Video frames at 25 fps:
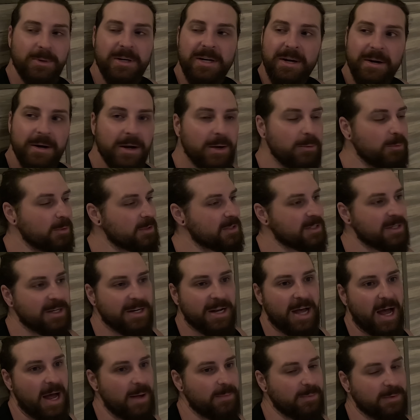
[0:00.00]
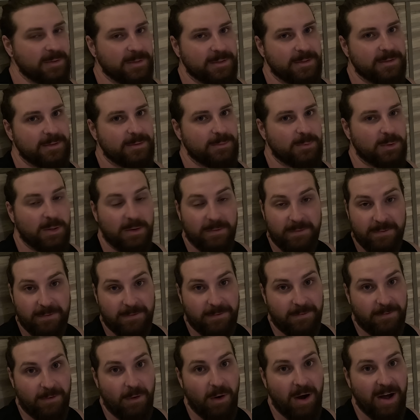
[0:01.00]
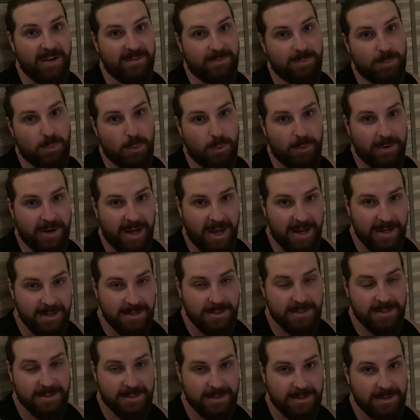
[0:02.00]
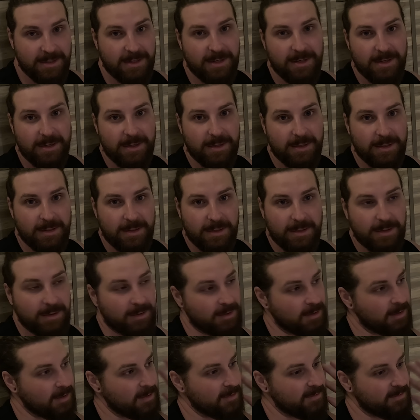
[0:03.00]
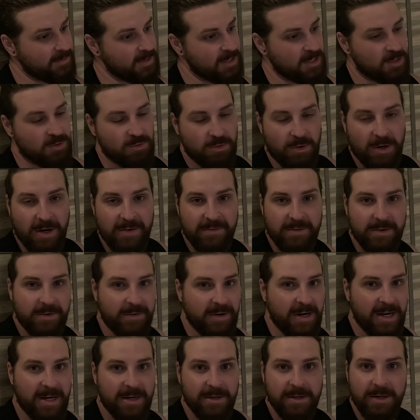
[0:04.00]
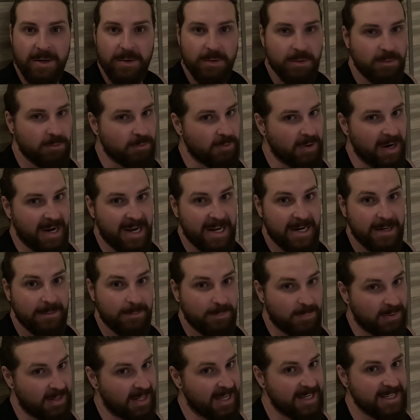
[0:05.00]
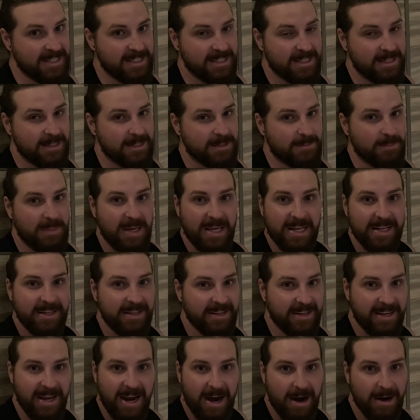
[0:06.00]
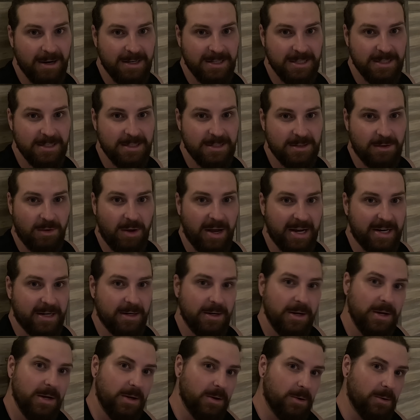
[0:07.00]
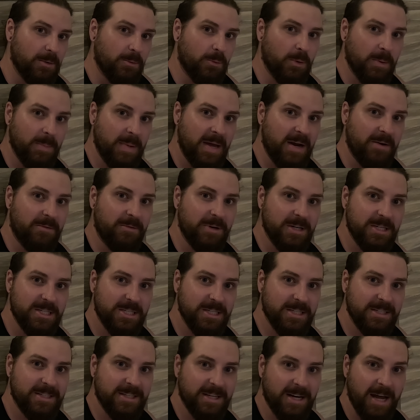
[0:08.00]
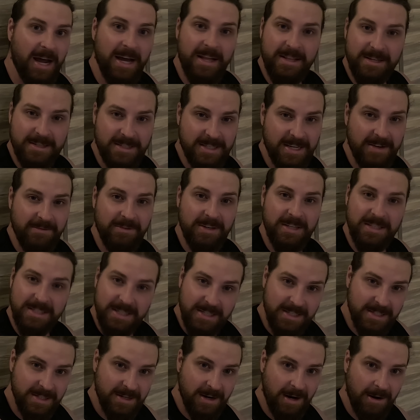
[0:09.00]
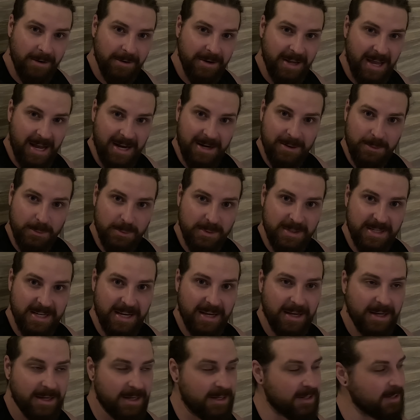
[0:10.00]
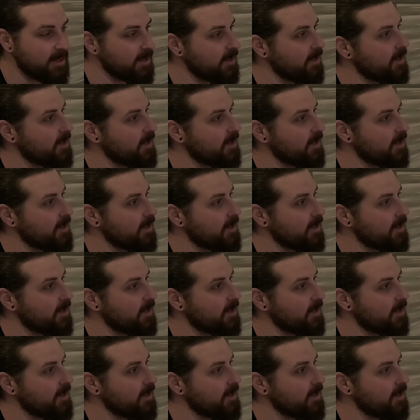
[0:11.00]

We don't know what's going to happen. We've got five more days of just driving around, going to random places, meeting the characters. Like, we met Richard today, the 76 year old. How good was he?